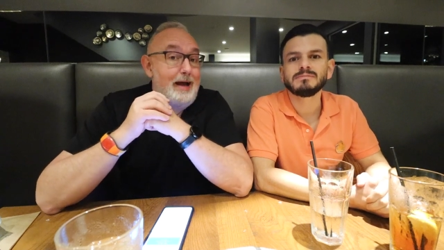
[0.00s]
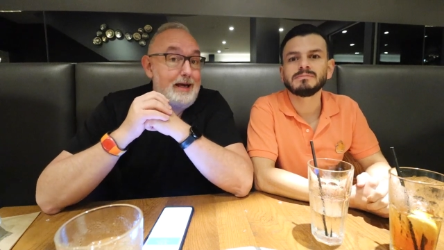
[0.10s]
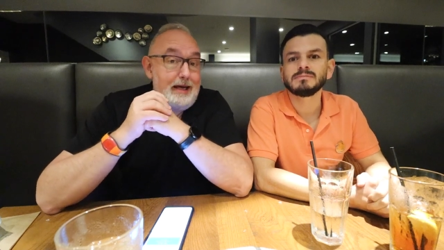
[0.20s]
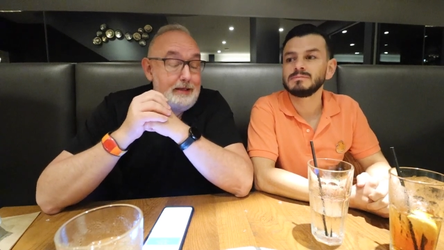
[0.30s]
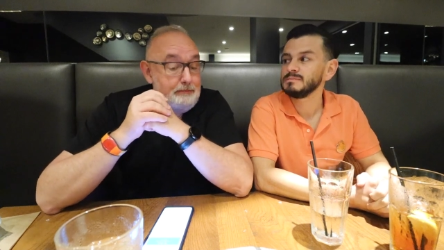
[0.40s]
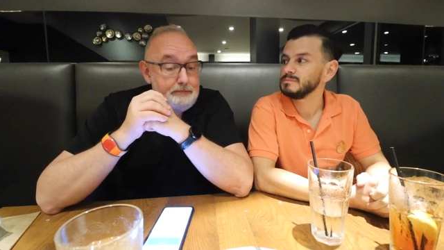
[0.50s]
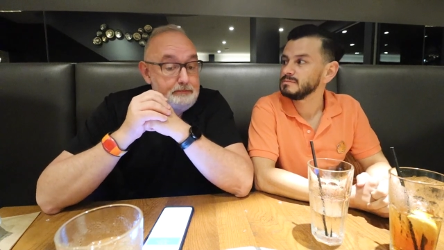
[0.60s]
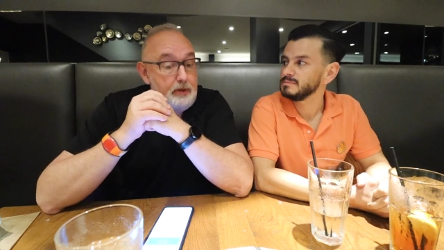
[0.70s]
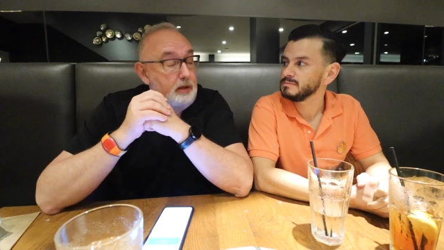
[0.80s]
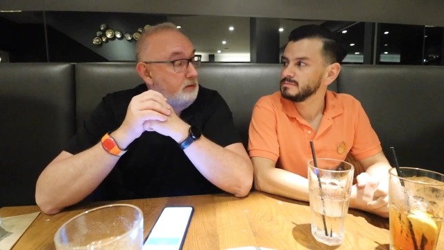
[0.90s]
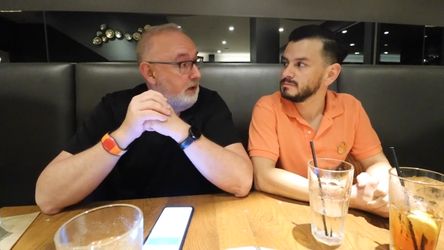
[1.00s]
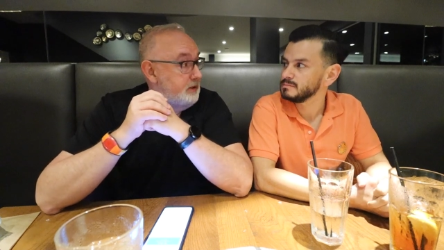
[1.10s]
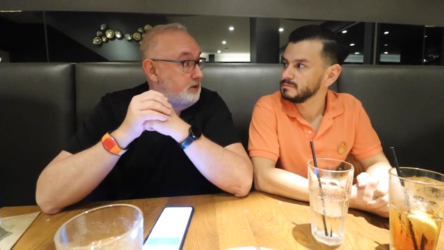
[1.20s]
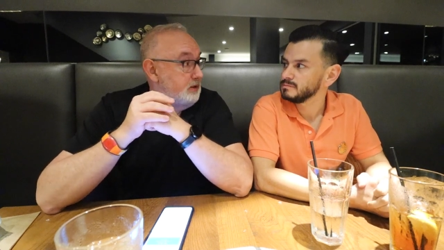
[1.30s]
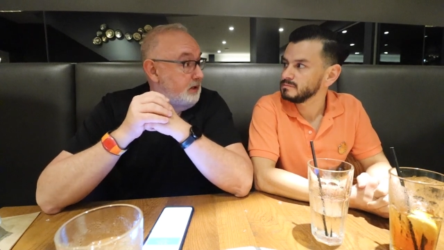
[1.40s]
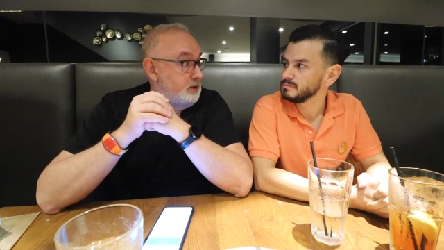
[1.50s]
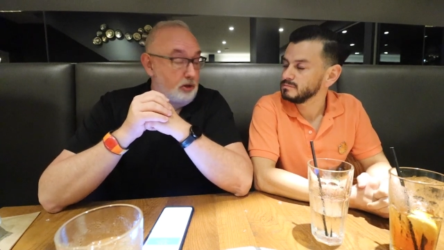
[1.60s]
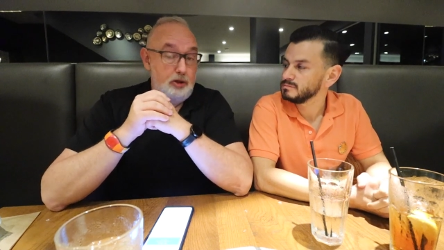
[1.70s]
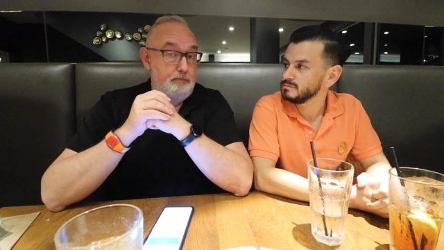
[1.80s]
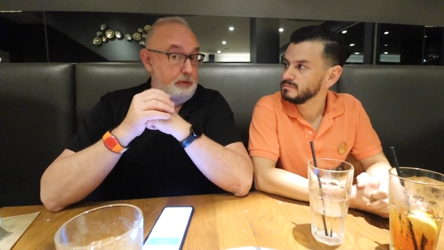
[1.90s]
Speaker 1: Again, it's it's
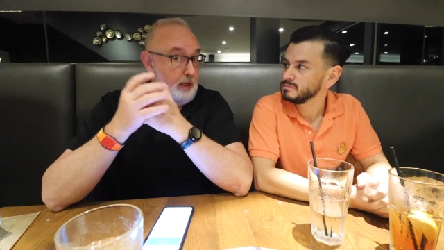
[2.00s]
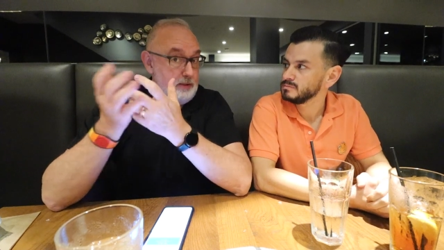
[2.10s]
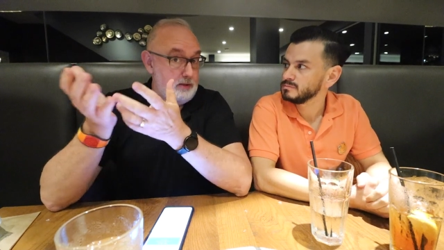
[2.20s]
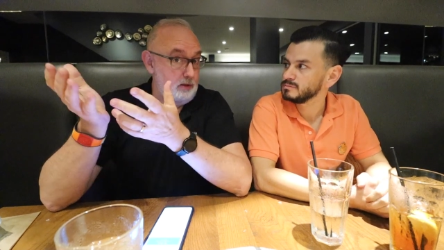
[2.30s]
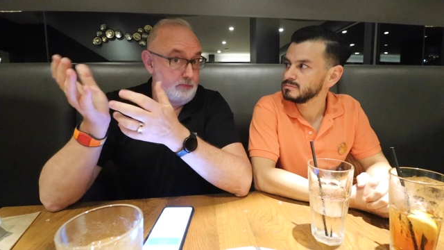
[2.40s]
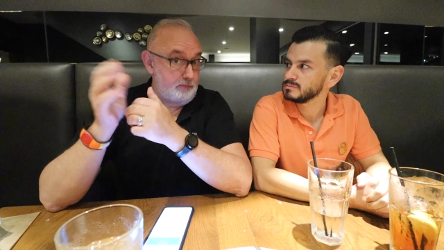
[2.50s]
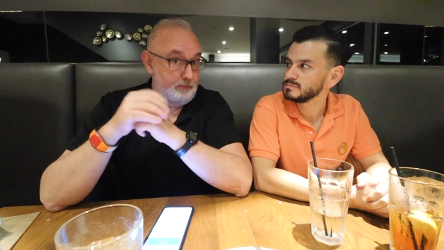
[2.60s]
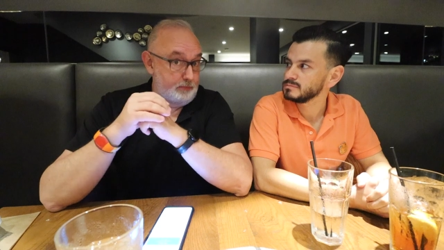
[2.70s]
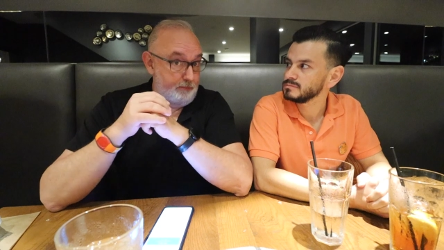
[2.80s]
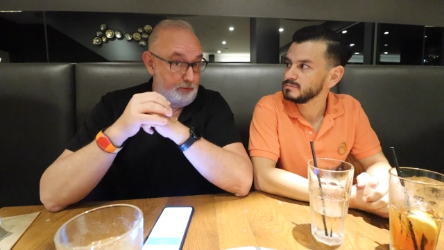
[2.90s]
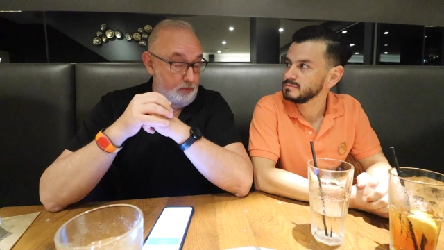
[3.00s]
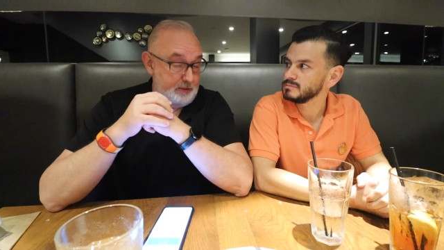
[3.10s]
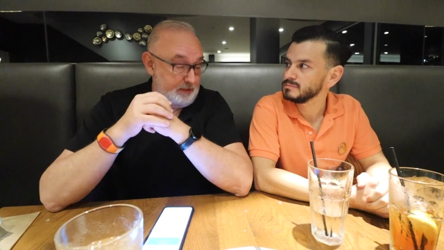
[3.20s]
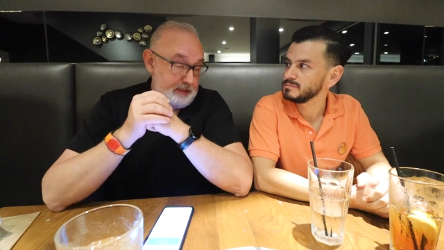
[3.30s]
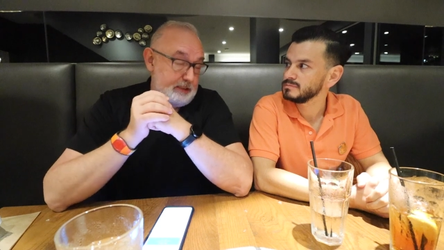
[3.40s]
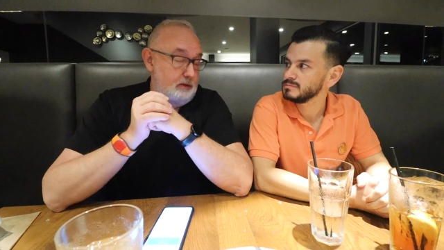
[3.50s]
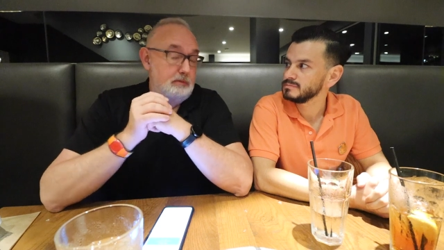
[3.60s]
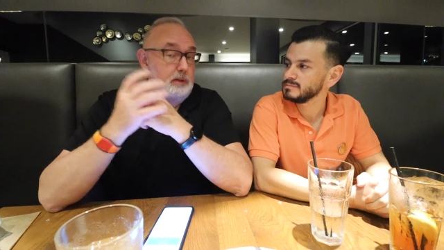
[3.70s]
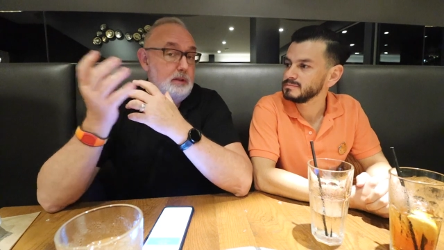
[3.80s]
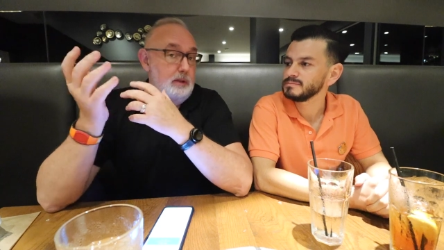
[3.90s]
a good place. The the food was decent,
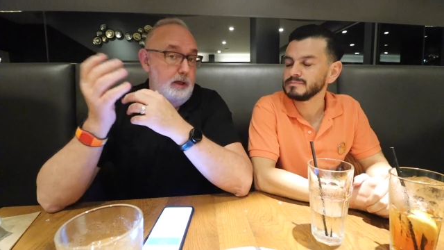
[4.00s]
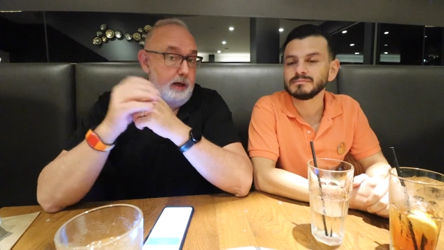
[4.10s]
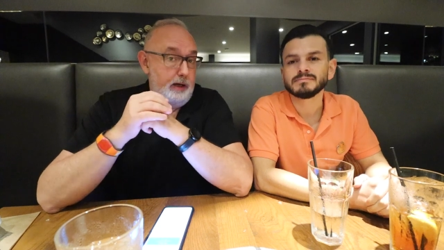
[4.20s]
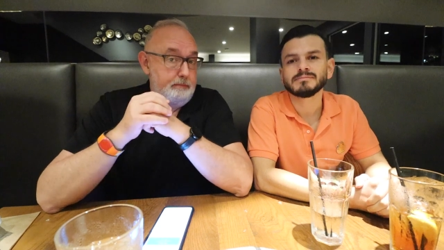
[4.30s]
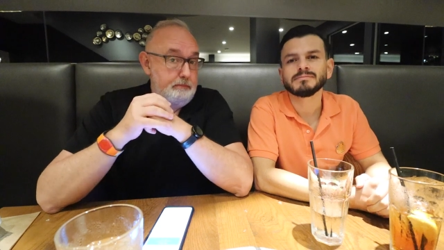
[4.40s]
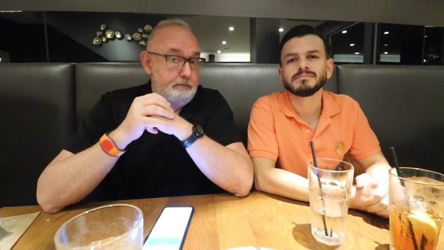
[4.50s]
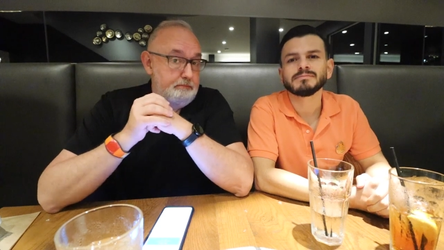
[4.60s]
um,